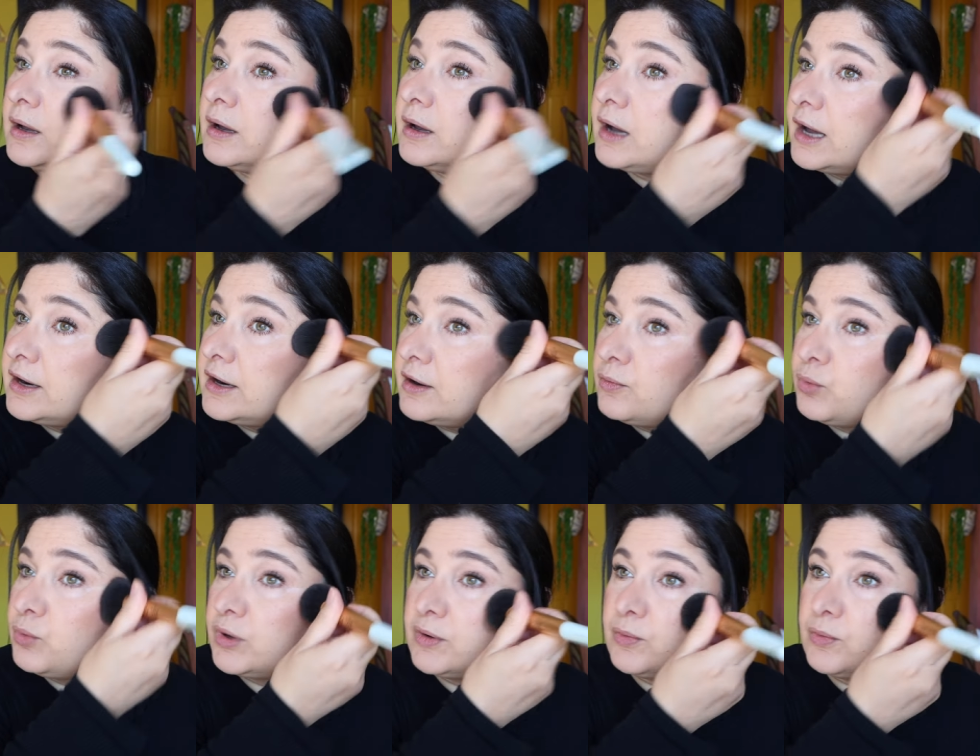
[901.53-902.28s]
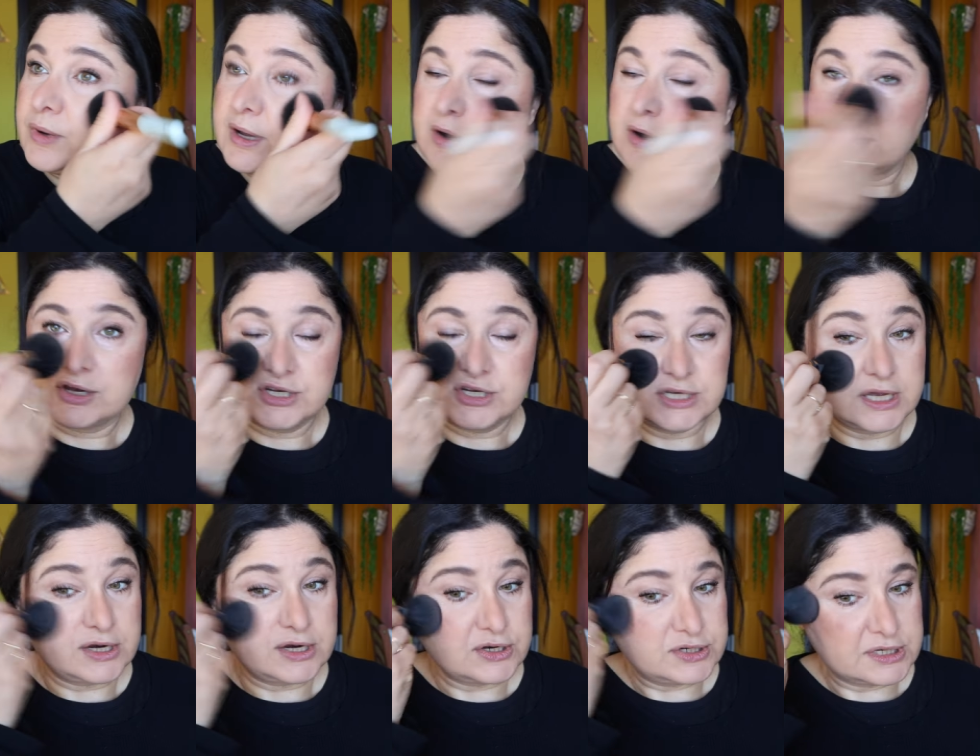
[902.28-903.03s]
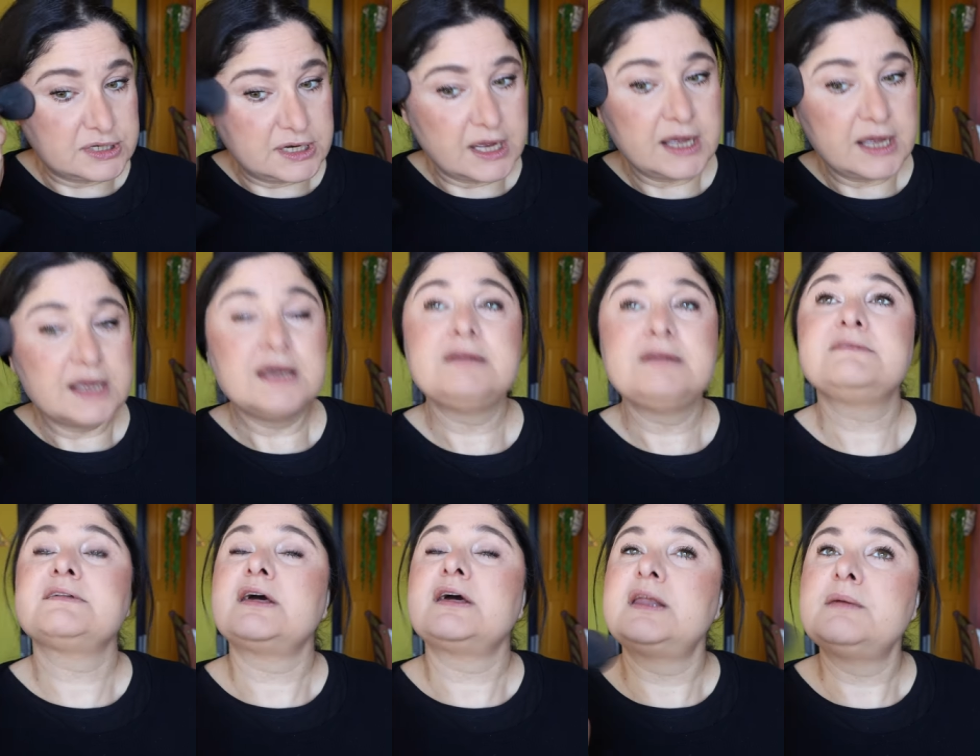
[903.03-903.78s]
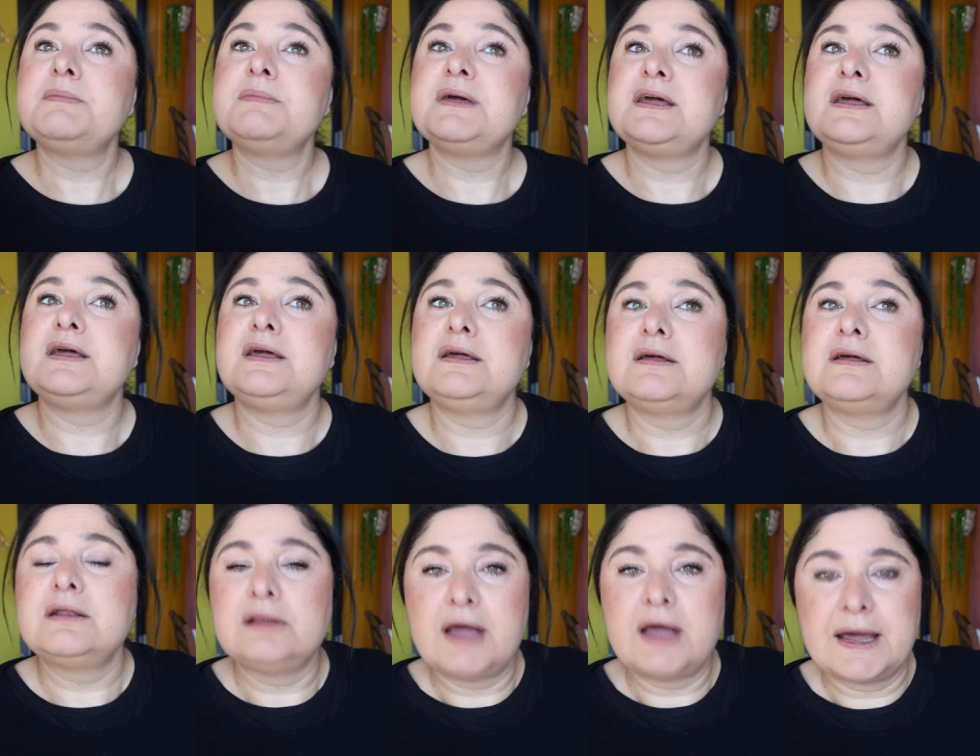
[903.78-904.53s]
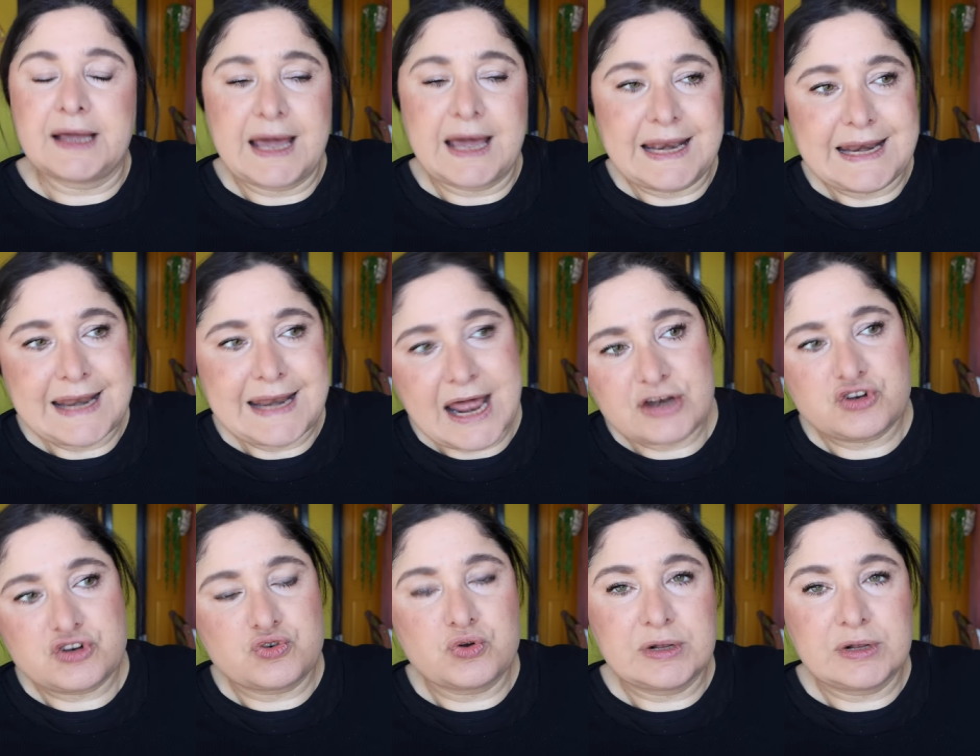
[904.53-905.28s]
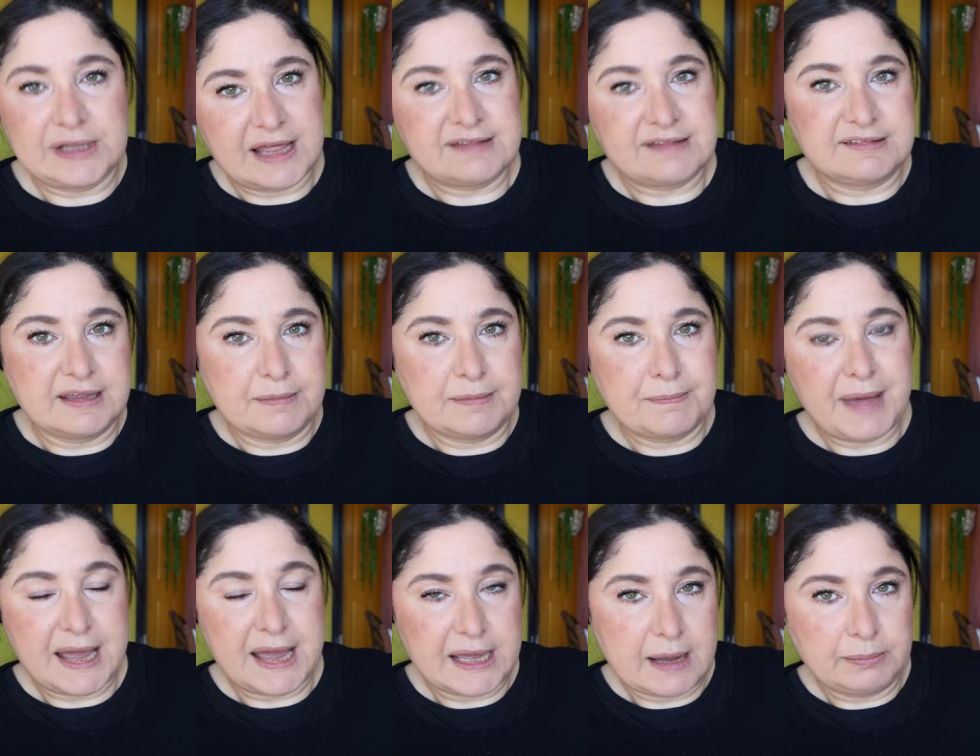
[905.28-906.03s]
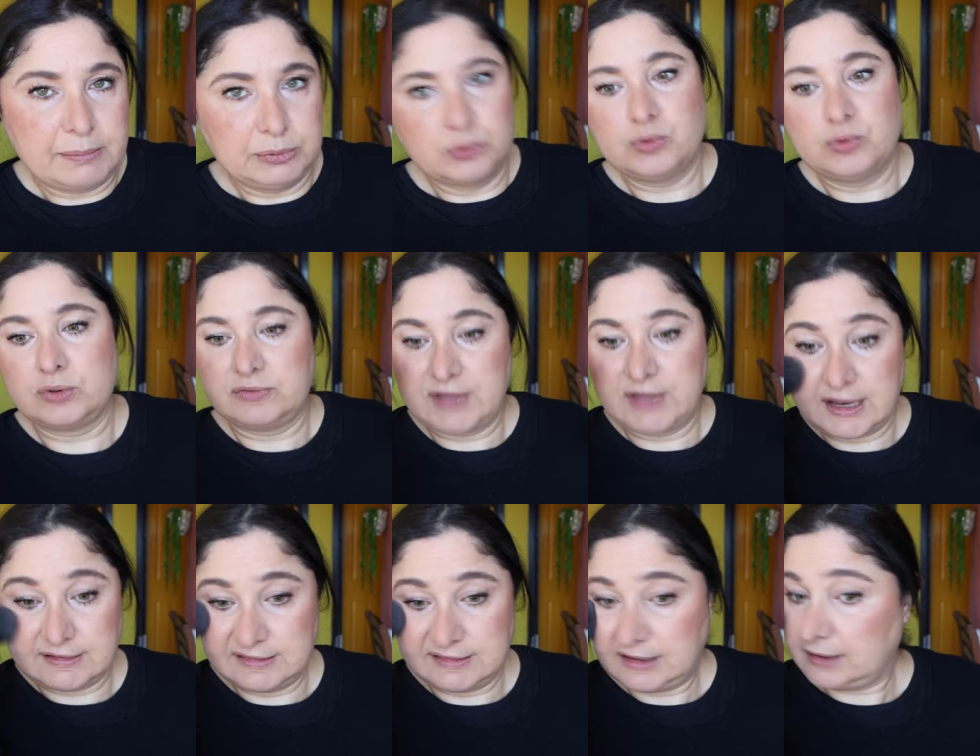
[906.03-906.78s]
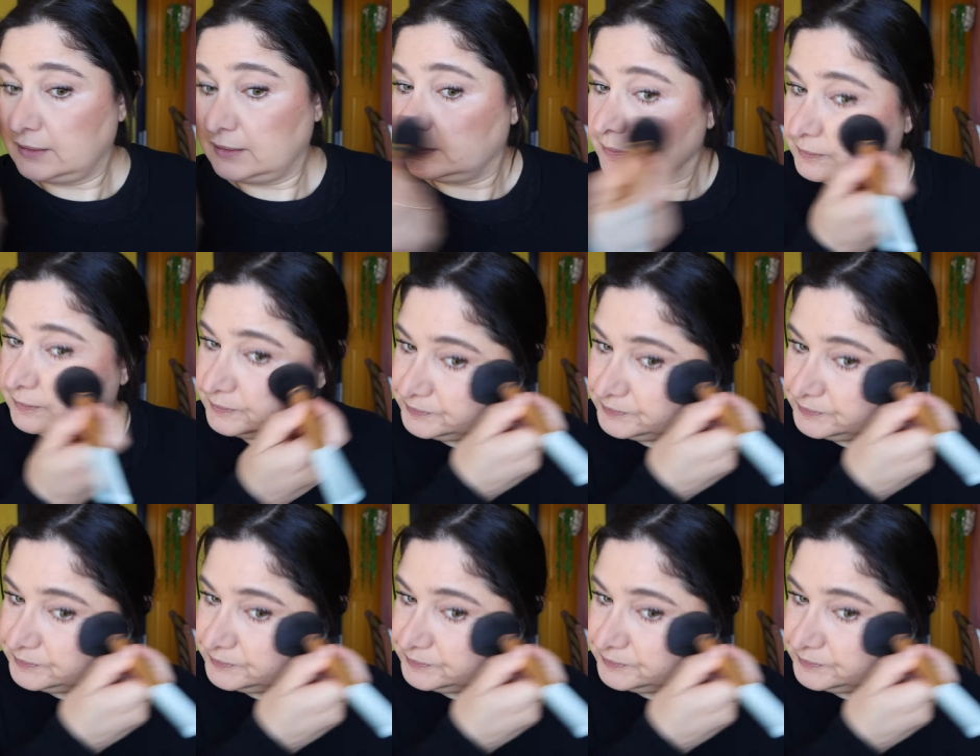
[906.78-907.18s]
I don't want to wear eyeshadow today. It's going to be like a natural classic makeup look. That's it.